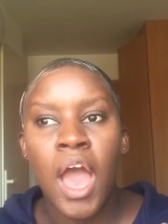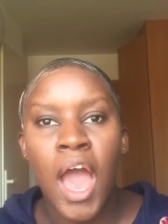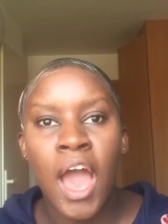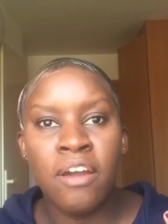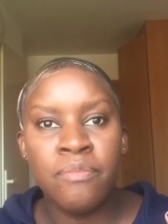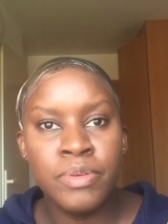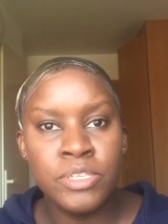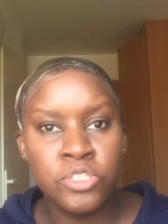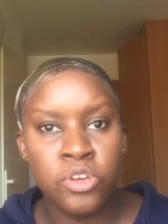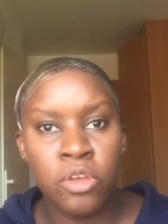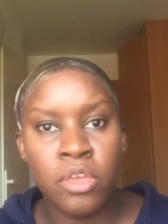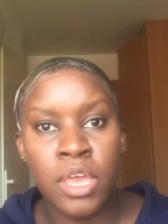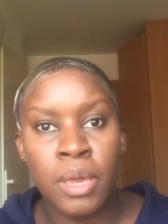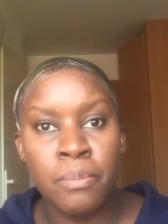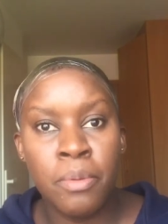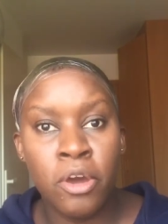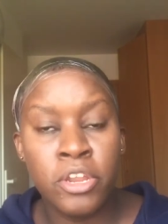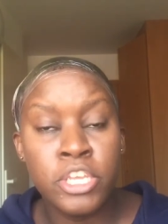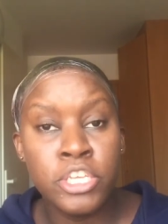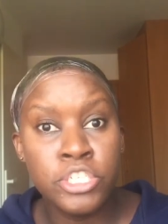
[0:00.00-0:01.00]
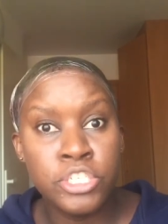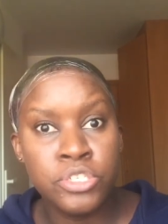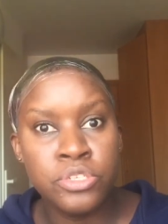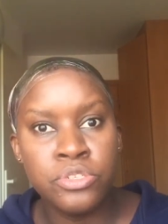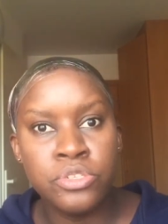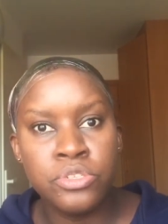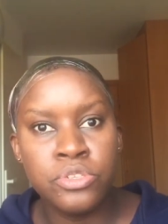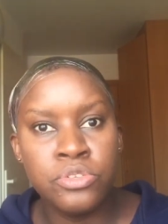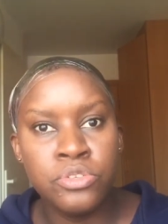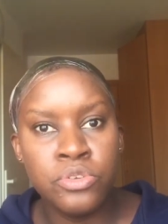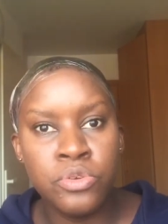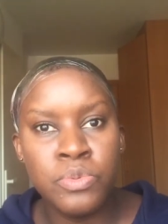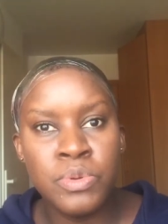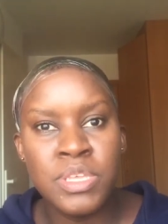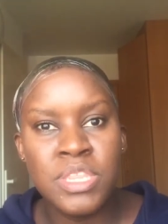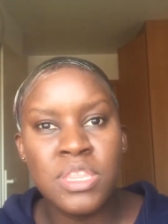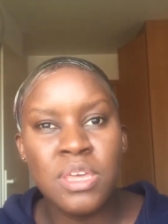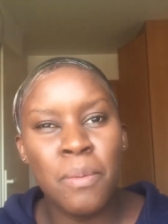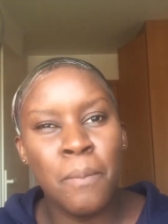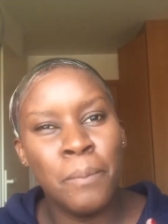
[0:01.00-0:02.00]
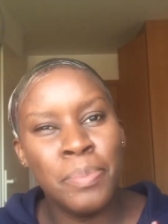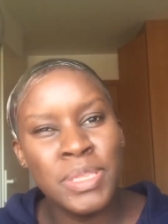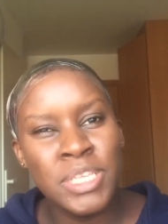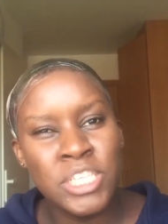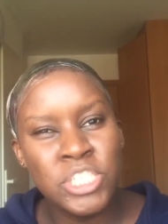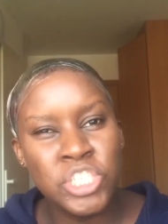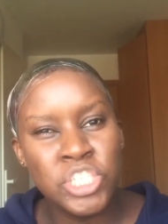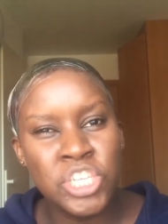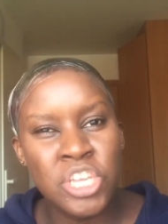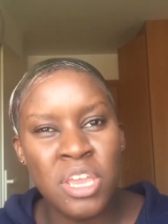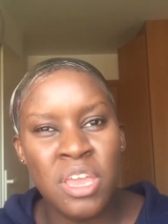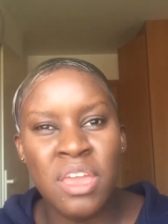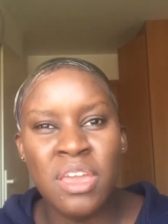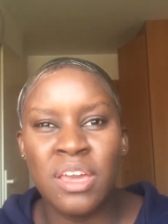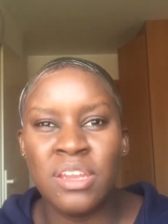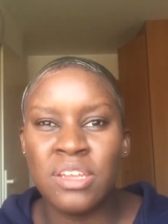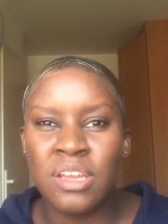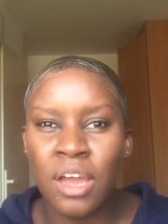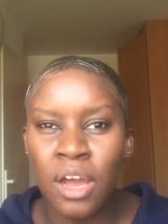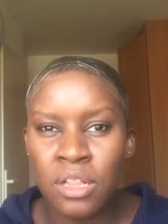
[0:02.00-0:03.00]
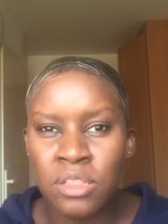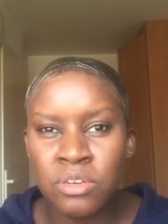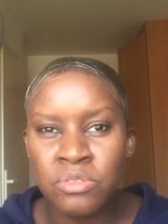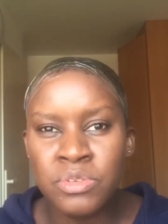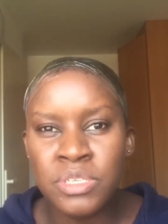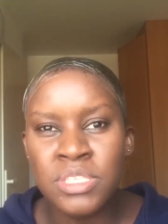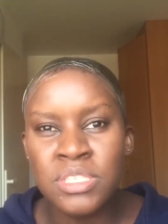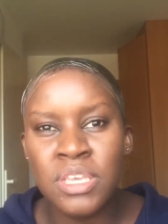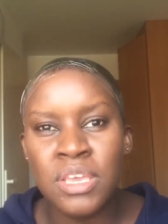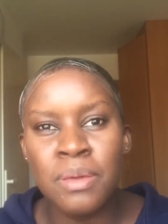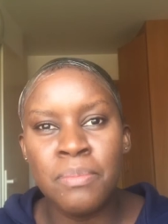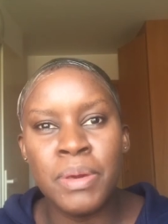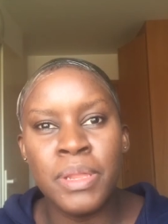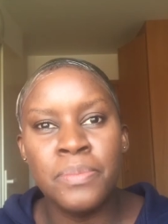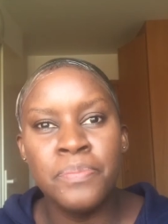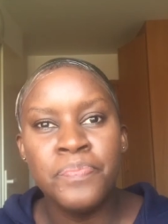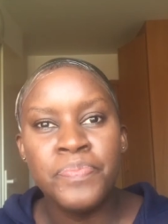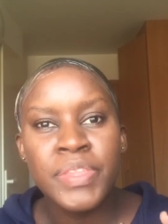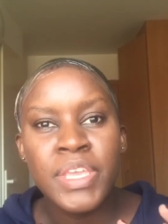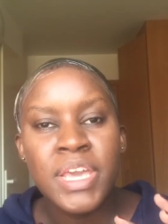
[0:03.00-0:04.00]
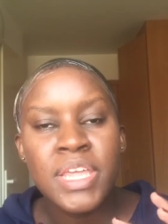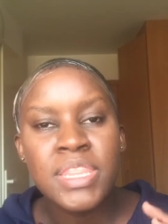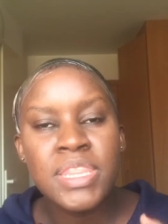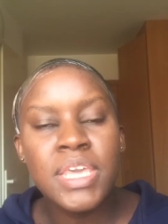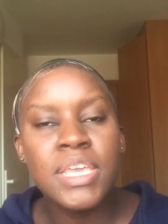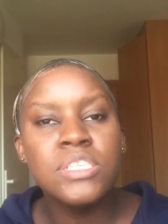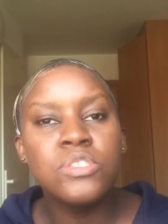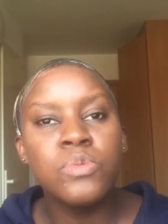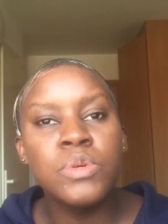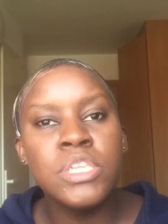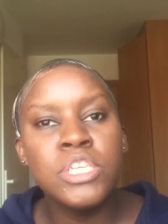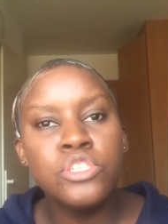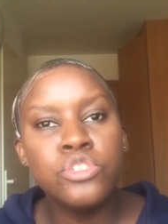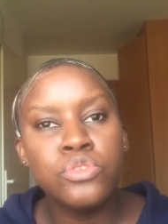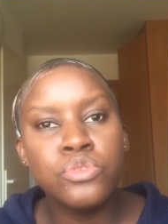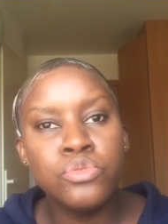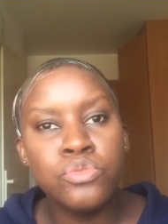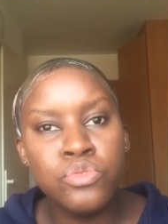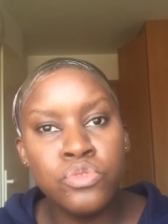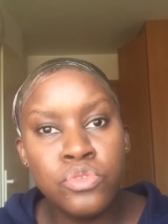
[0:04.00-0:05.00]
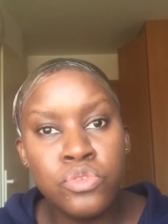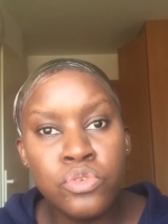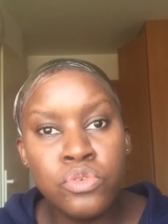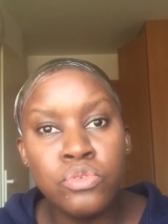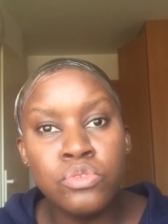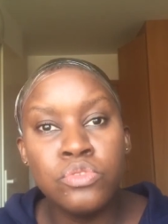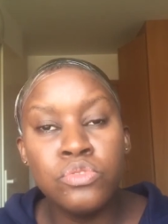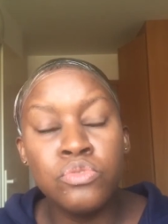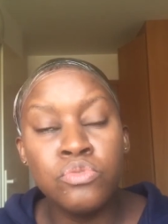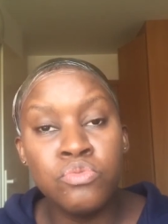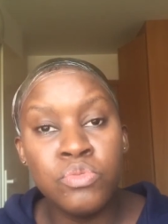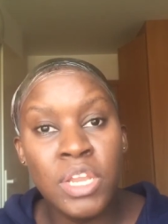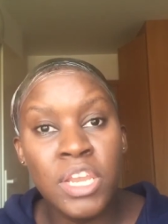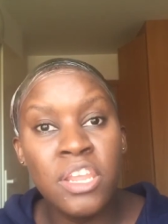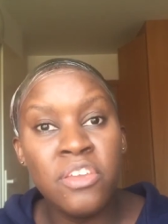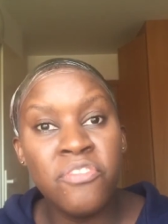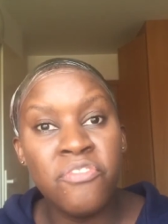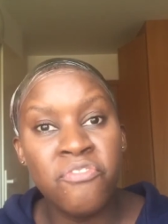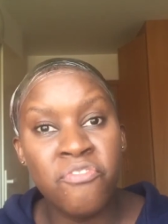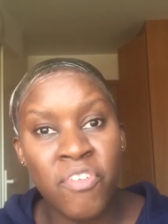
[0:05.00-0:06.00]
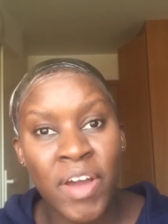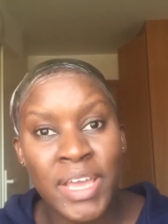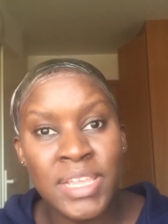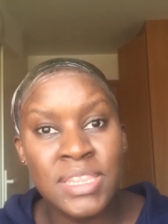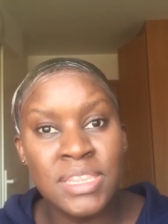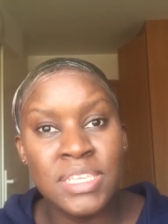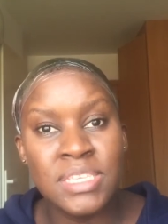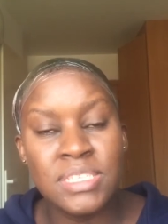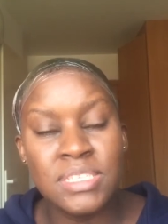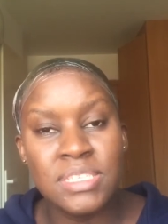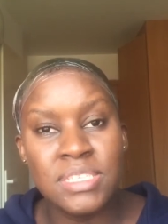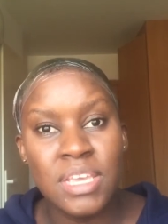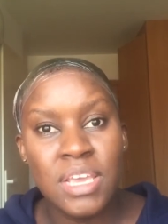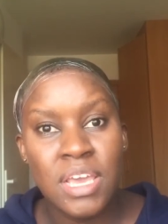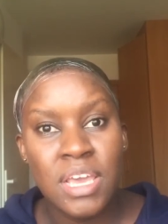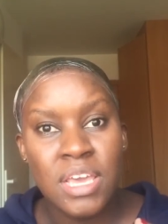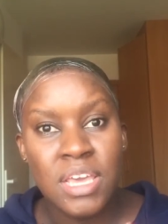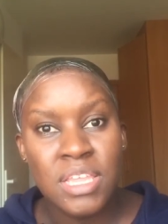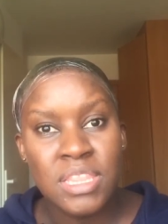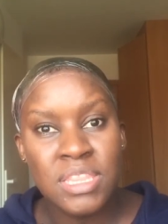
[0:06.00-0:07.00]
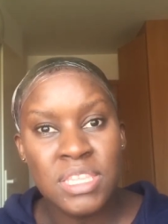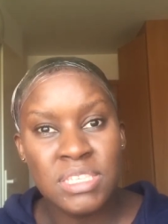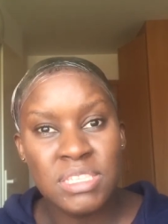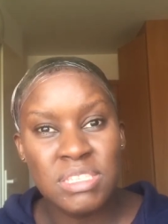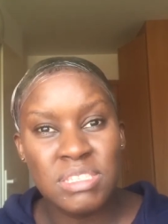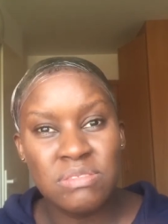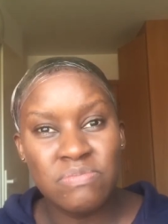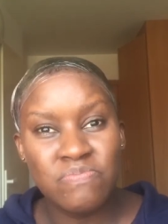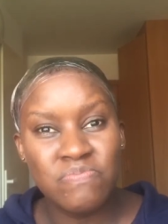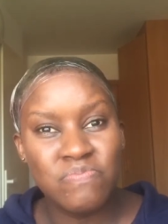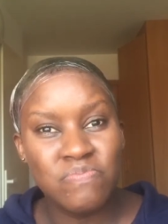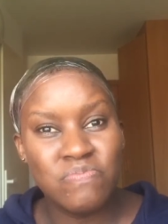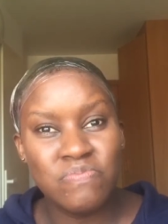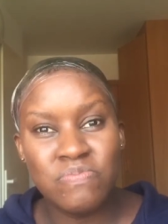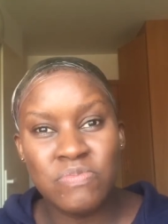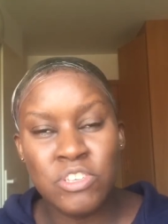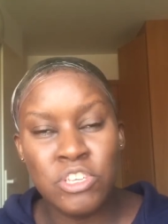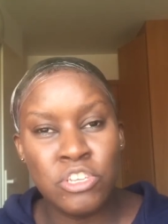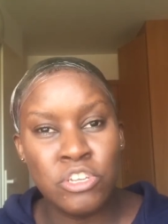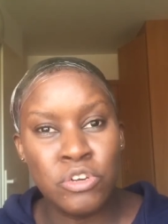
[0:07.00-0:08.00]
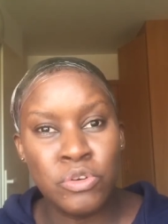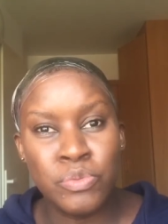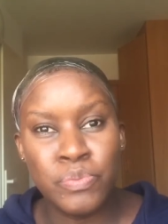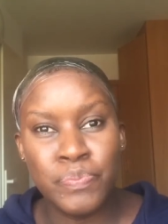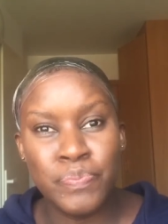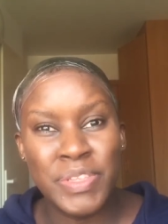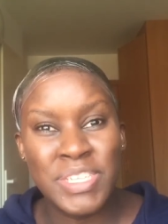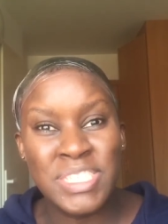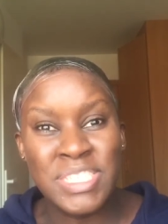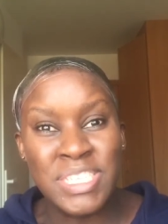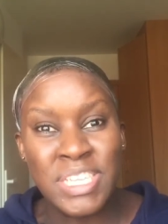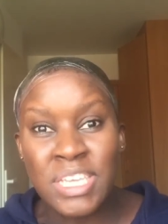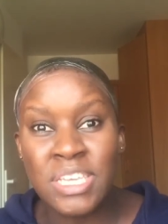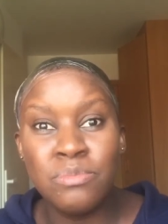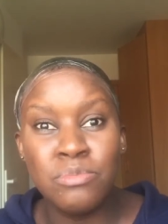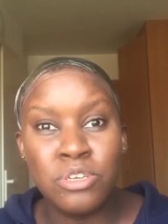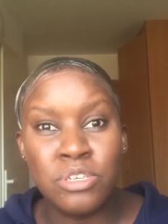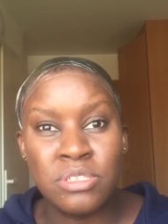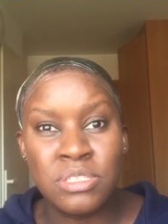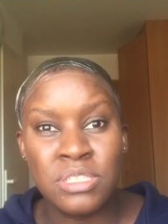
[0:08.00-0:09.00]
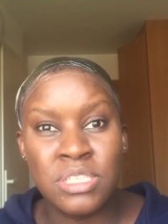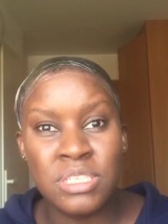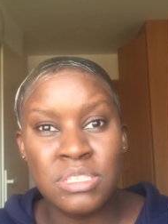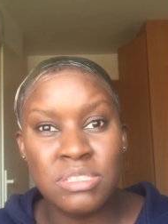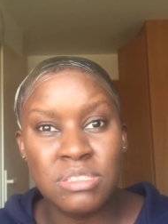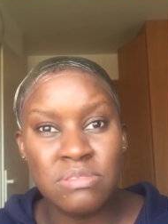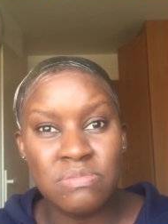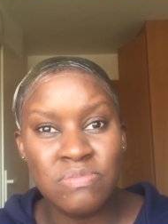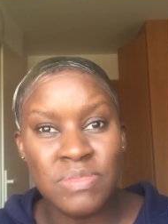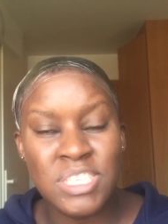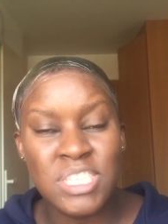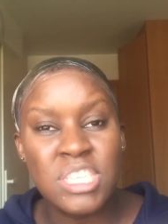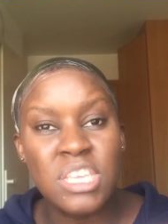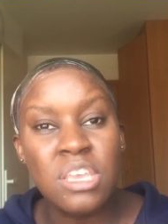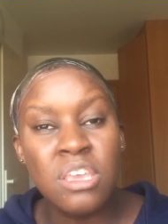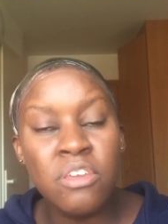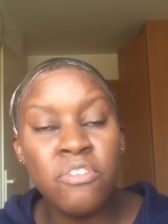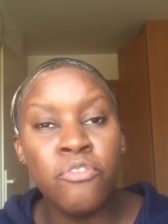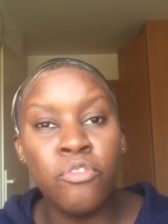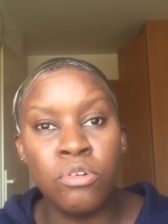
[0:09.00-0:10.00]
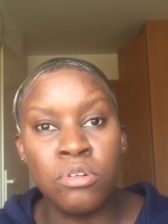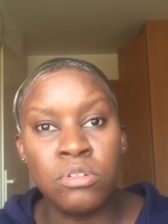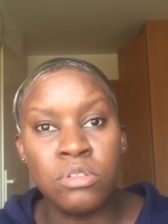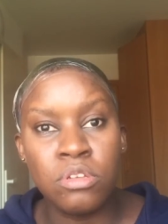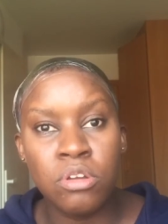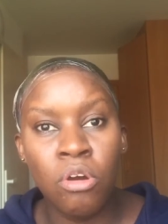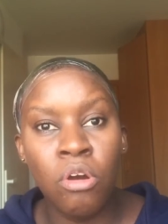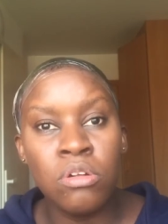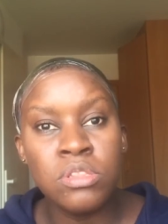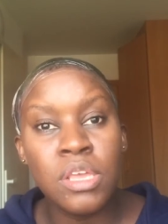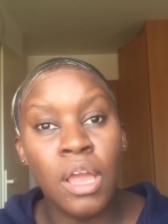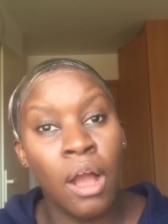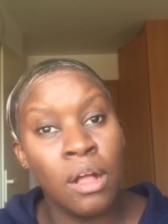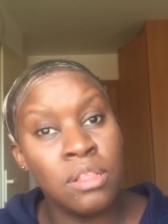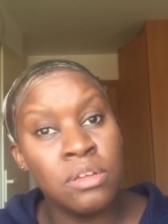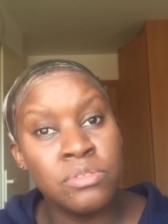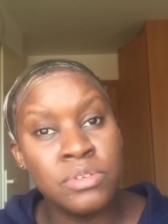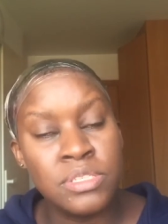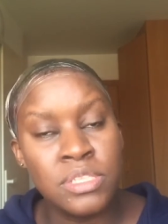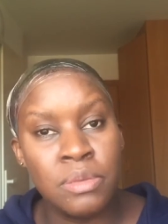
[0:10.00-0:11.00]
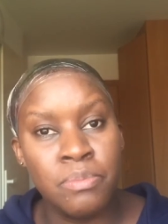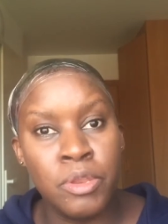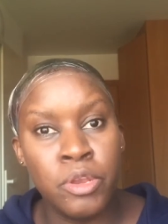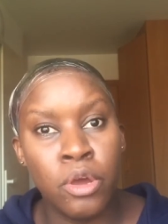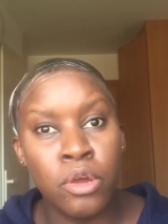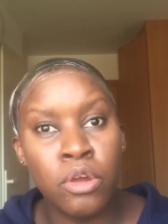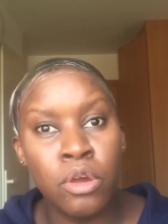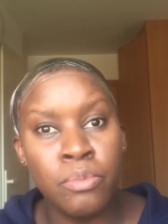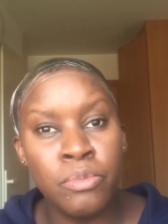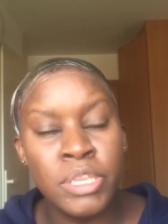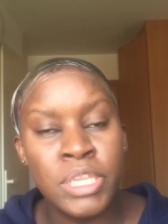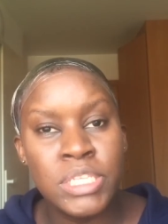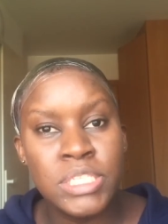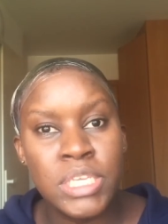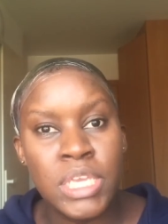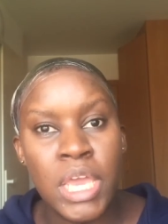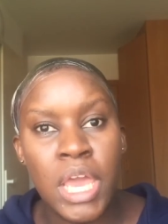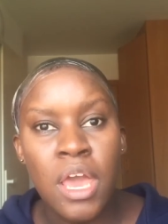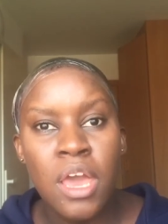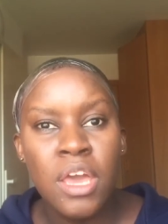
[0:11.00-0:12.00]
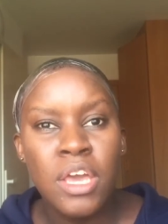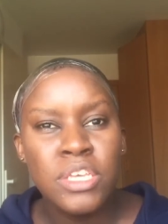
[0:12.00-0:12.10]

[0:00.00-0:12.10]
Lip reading: I've been talking about issues to do with bleaching and colorism and things we need to do to really fight this you know, demon, this evil called colorism in our community.